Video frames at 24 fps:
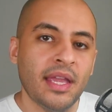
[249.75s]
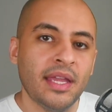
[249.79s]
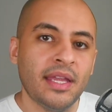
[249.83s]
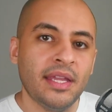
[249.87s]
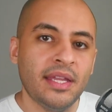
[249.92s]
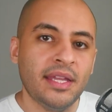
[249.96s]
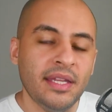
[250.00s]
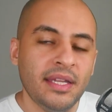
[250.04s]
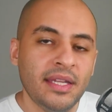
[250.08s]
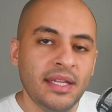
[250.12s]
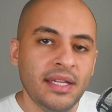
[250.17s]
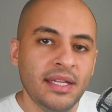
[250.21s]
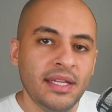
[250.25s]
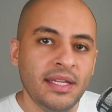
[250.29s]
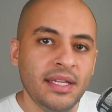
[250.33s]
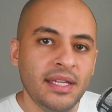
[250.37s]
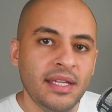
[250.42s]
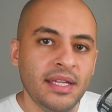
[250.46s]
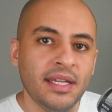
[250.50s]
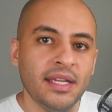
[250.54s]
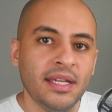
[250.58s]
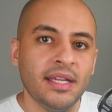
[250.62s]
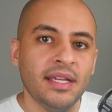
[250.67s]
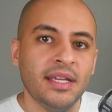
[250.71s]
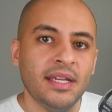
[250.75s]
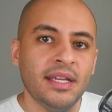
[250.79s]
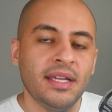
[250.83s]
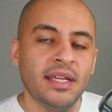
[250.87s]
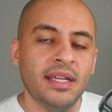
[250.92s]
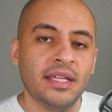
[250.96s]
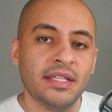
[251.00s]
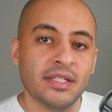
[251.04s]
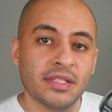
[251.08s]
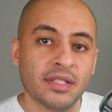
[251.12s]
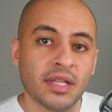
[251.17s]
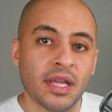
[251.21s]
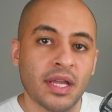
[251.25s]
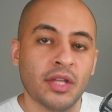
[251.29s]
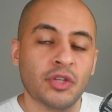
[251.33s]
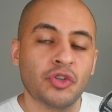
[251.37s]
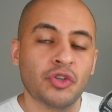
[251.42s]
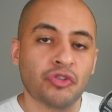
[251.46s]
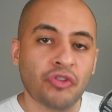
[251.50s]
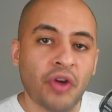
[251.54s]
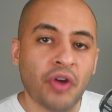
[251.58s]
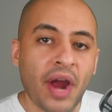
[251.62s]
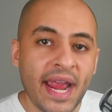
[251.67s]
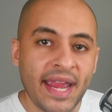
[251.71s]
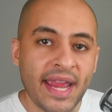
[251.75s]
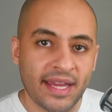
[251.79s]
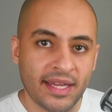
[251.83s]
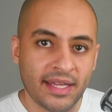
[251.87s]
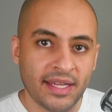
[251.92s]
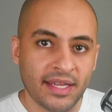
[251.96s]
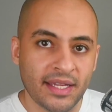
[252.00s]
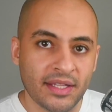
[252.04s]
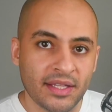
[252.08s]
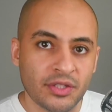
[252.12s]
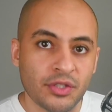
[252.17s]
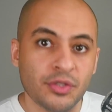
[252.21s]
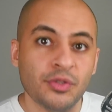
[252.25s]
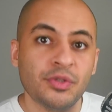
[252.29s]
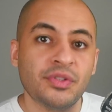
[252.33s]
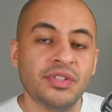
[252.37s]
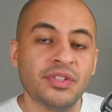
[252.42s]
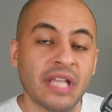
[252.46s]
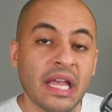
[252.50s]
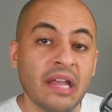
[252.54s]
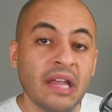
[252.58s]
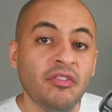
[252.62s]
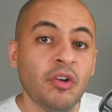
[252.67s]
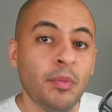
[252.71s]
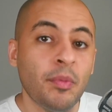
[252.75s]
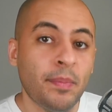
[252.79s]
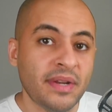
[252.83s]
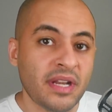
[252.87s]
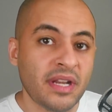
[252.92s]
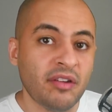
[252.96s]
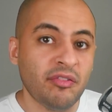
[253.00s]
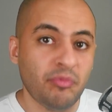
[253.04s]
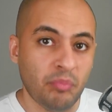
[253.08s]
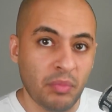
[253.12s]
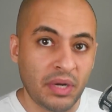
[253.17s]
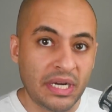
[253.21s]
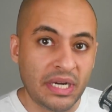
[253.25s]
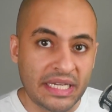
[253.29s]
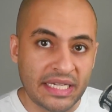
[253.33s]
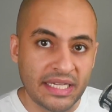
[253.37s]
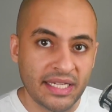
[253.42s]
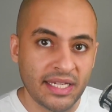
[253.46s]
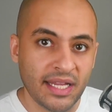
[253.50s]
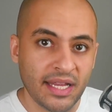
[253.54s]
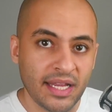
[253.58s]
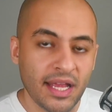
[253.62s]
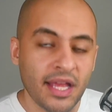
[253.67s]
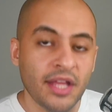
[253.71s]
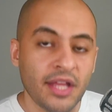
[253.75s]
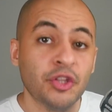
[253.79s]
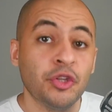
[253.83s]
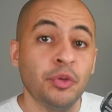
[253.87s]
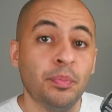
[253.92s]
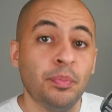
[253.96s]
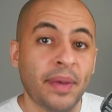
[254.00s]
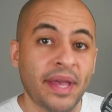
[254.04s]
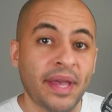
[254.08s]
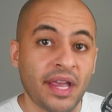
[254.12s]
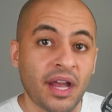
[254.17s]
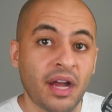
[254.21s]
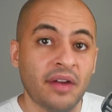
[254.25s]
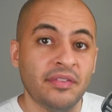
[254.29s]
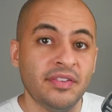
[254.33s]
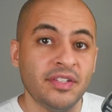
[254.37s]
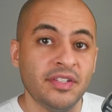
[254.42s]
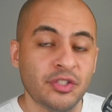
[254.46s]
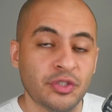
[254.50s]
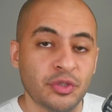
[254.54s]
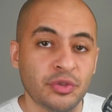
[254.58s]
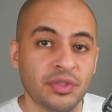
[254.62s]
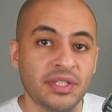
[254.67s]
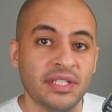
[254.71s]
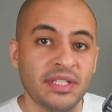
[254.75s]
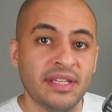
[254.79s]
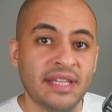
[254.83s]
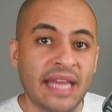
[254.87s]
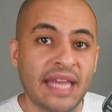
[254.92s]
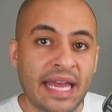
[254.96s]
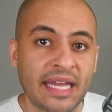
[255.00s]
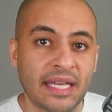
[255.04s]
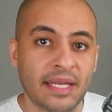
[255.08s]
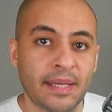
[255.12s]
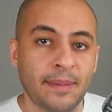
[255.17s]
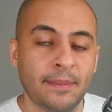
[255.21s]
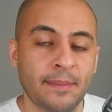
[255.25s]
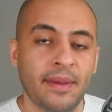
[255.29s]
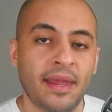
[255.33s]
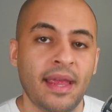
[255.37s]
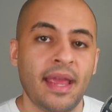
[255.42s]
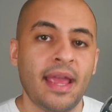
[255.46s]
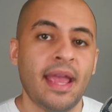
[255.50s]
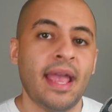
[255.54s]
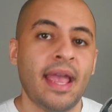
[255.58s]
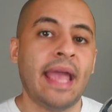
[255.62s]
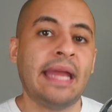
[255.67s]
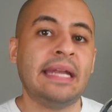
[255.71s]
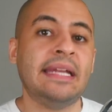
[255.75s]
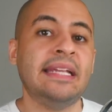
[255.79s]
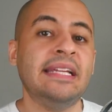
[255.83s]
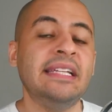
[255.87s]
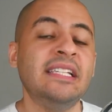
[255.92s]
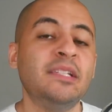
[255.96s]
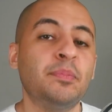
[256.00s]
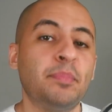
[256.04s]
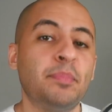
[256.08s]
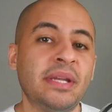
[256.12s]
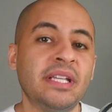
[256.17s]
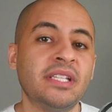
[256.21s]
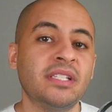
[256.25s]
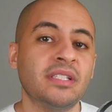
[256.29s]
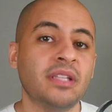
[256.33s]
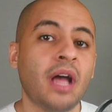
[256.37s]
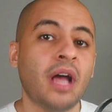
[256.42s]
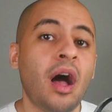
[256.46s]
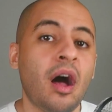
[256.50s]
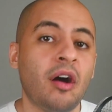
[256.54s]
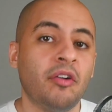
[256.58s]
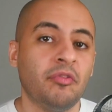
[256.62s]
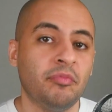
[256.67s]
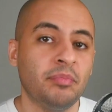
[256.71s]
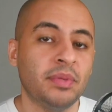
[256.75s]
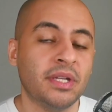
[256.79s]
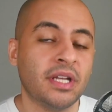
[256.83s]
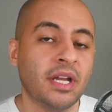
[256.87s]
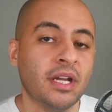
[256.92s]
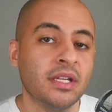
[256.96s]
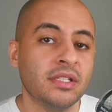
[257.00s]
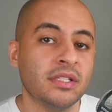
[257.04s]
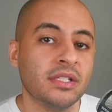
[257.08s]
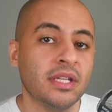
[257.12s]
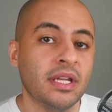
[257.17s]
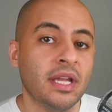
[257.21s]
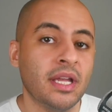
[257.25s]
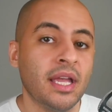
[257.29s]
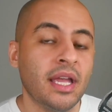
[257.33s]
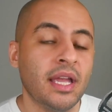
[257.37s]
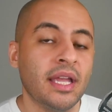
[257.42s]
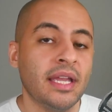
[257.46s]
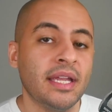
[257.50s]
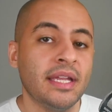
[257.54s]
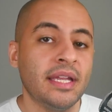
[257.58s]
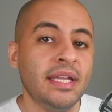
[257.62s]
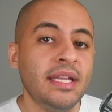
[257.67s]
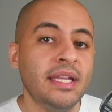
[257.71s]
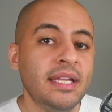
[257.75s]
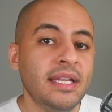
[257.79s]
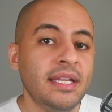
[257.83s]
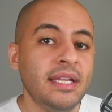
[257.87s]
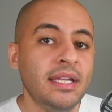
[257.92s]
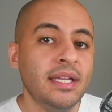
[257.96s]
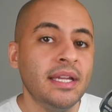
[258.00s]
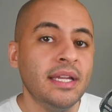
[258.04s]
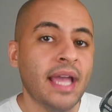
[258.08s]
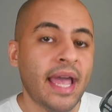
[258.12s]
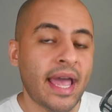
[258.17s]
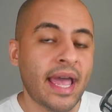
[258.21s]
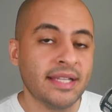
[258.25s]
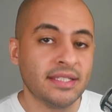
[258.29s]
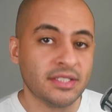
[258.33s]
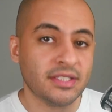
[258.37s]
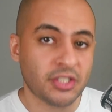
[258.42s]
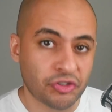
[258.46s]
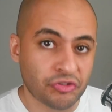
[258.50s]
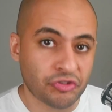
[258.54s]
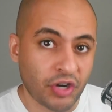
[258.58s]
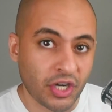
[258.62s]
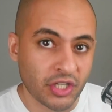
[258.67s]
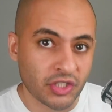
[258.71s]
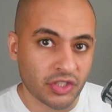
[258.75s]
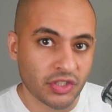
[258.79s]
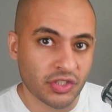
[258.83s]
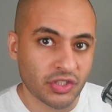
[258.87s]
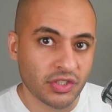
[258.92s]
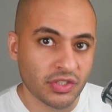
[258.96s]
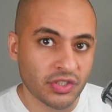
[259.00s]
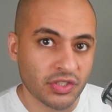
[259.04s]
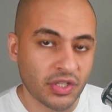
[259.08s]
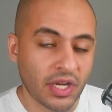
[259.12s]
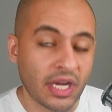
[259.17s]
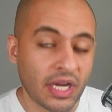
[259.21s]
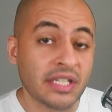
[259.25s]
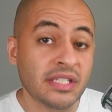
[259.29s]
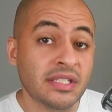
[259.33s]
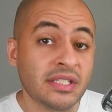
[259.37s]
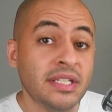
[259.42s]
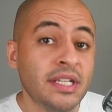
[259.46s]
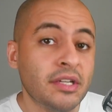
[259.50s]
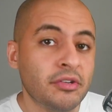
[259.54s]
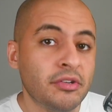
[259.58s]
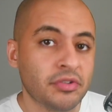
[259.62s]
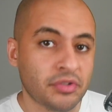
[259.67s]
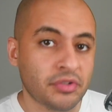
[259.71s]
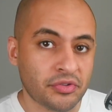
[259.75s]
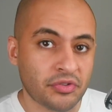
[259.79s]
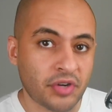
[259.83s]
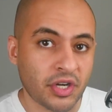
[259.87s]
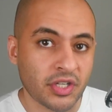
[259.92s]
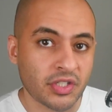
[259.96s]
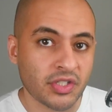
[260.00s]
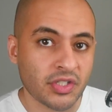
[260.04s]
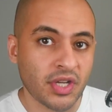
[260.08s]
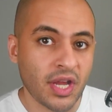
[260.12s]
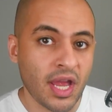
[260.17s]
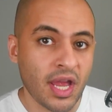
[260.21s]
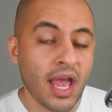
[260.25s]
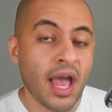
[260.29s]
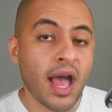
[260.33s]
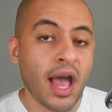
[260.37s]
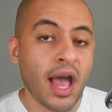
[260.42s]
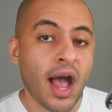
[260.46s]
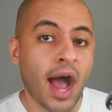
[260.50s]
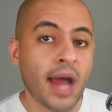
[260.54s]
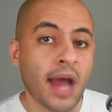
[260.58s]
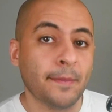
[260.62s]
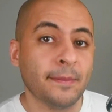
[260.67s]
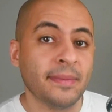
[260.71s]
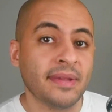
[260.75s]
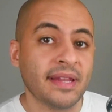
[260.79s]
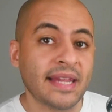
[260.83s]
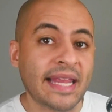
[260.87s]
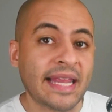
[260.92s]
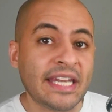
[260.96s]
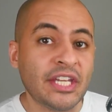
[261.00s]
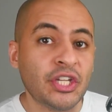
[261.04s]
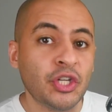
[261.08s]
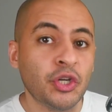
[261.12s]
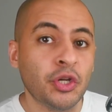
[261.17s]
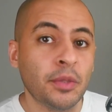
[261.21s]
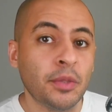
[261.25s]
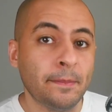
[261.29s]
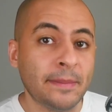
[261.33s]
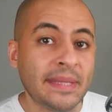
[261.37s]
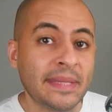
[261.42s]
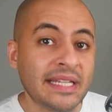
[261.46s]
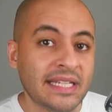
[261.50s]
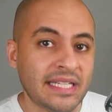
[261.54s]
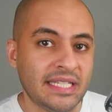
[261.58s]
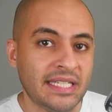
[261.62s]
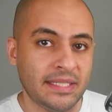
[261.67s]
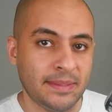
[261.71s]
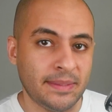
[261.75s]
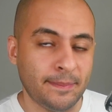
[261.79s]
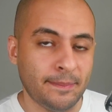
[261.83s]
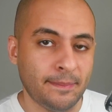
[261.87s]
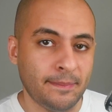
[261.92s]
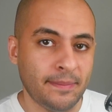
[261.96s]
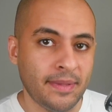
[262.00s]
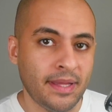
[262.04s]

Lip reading: he is trying to save up enough money to pay off his student debt. And he's pissed off because he has a crush, a secret crush, on Millennial Millie.